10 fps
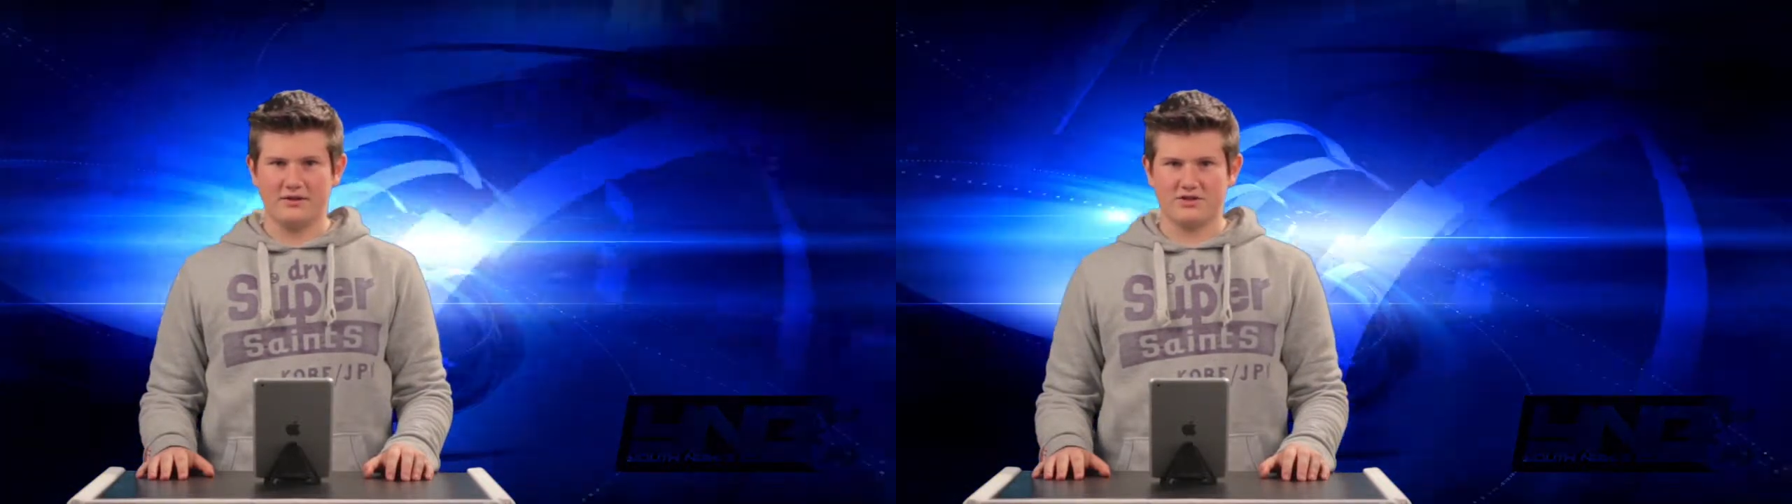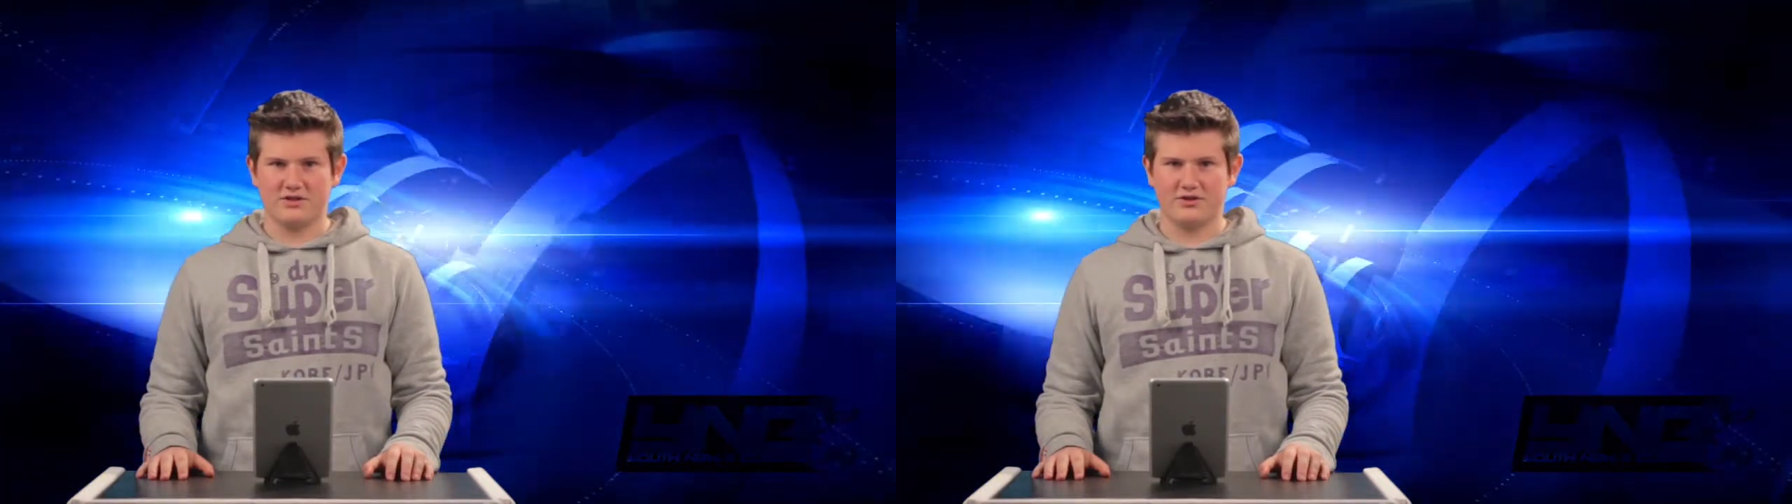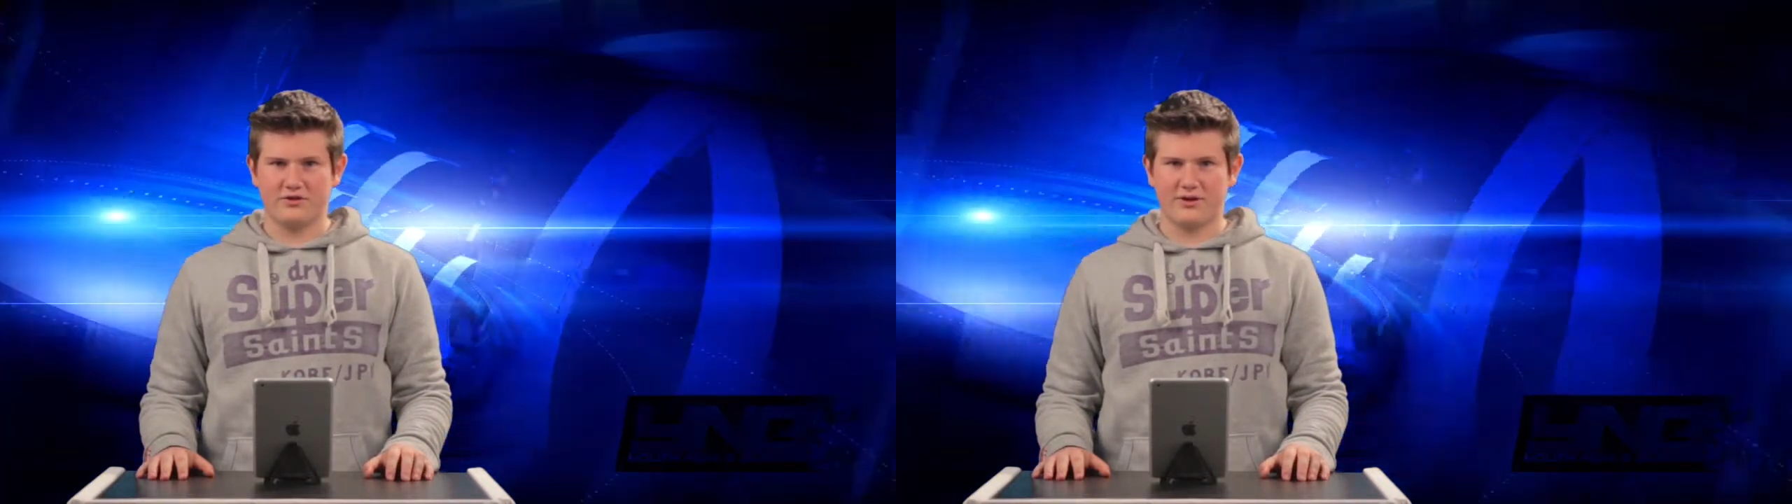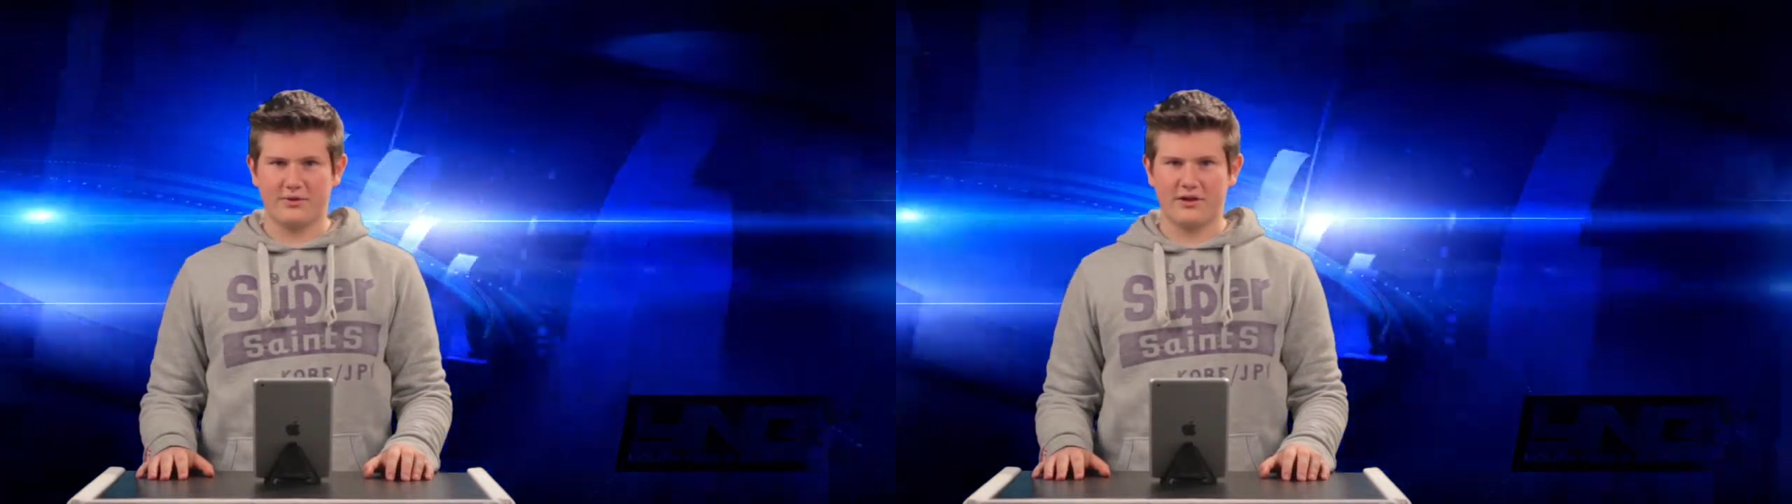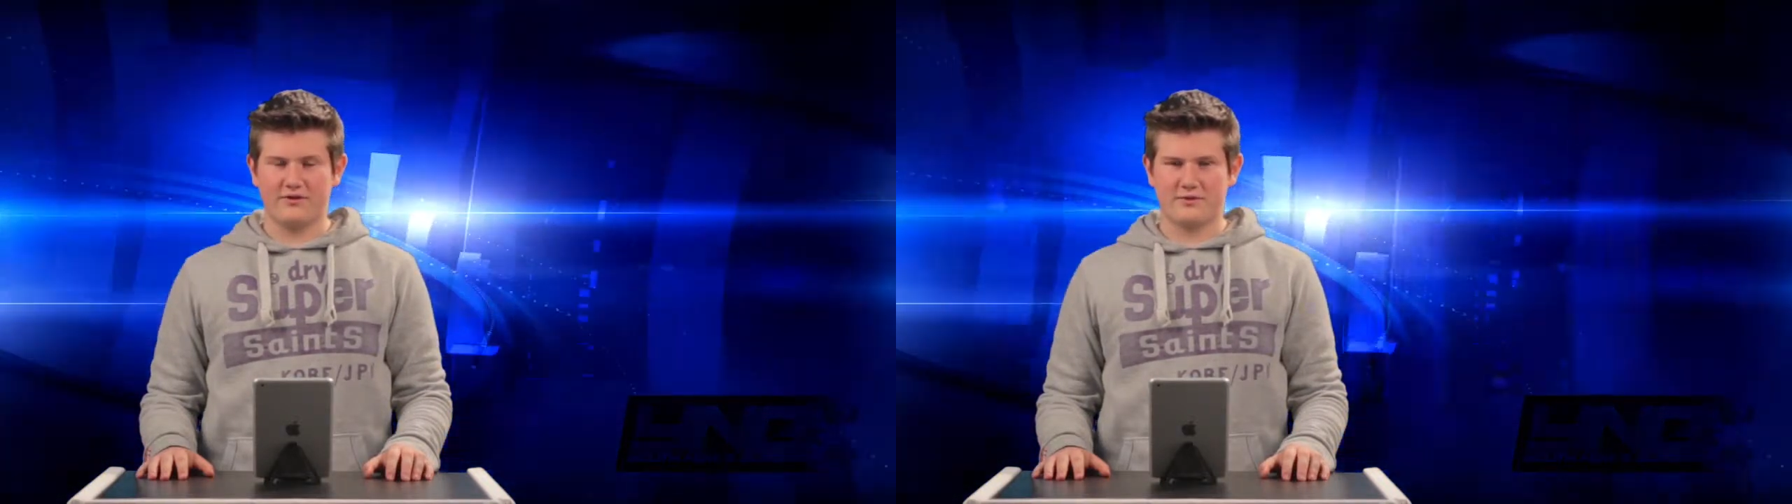does not
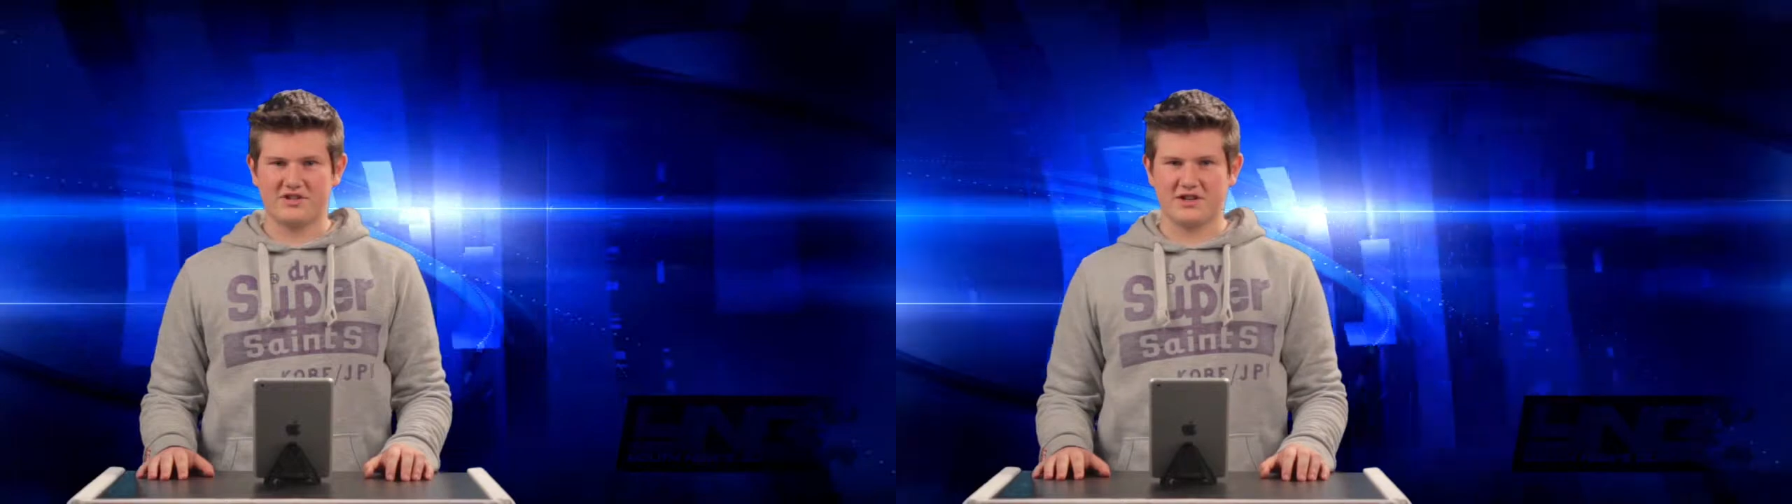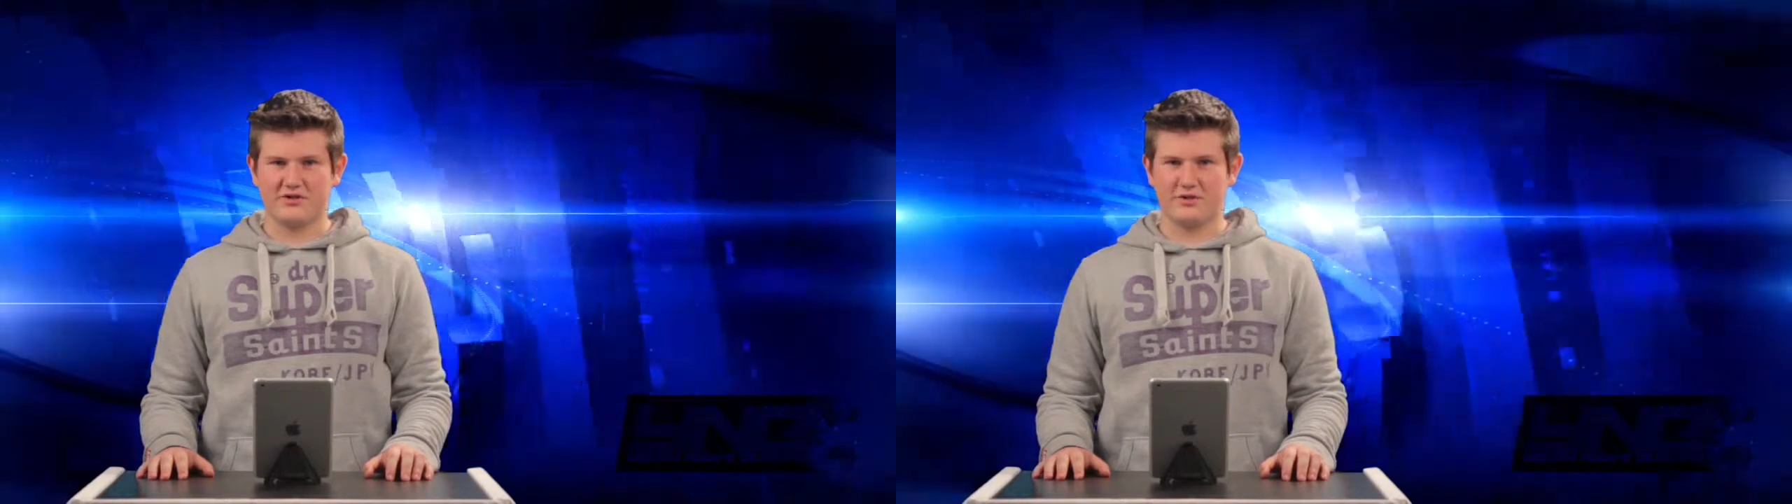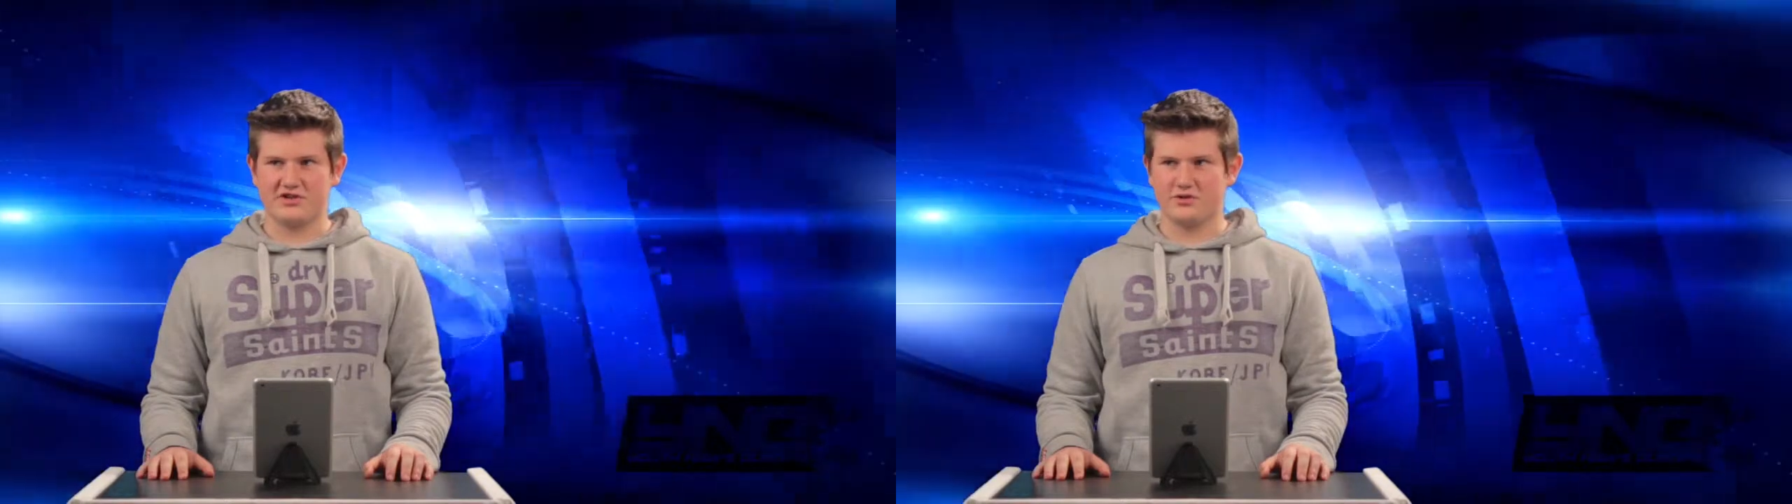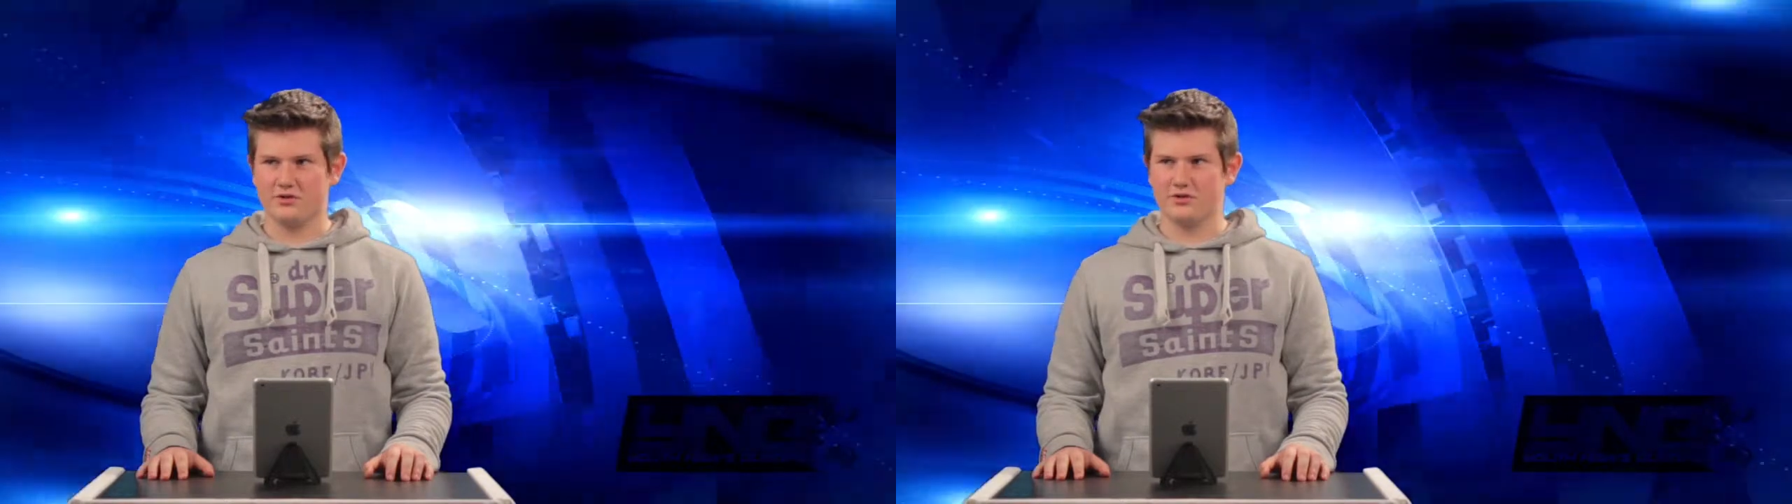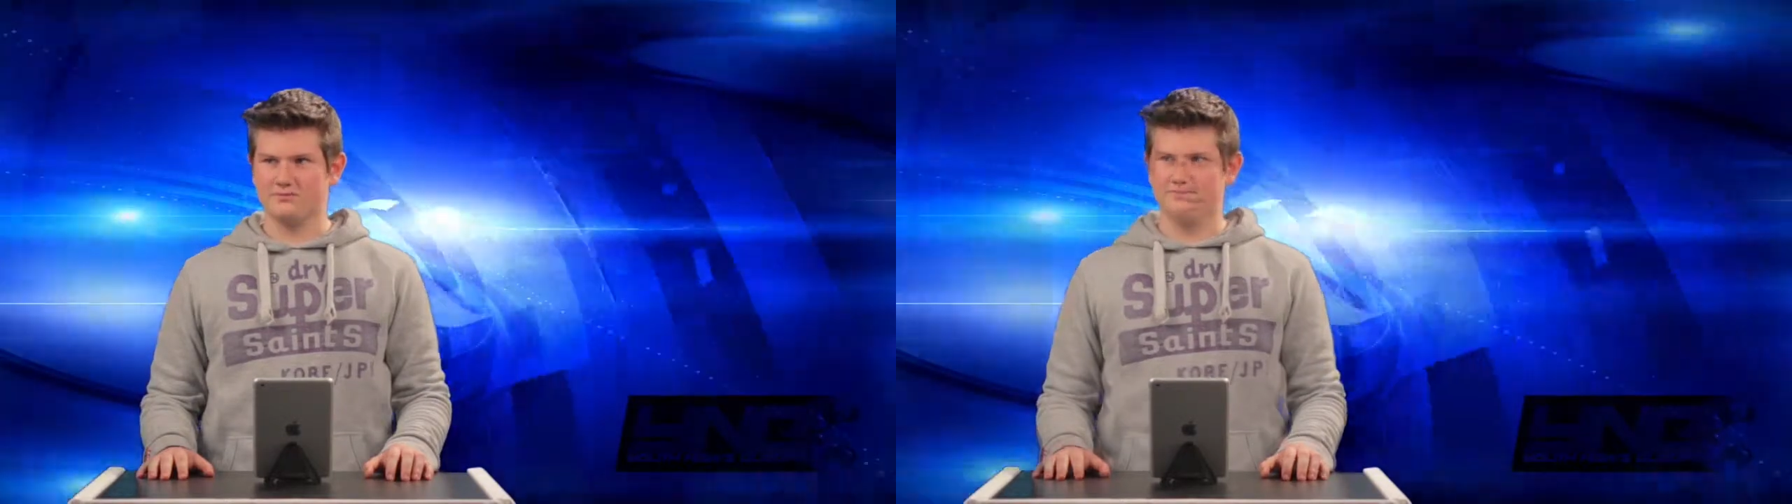graduate from secondary
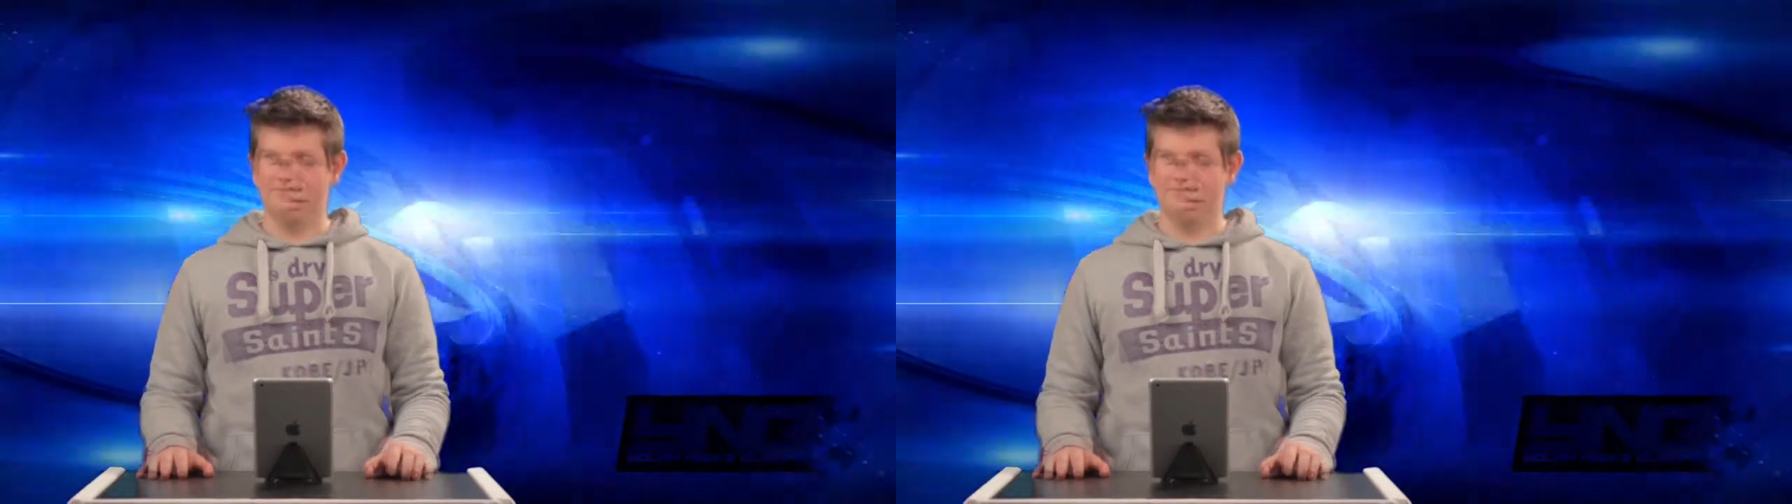school.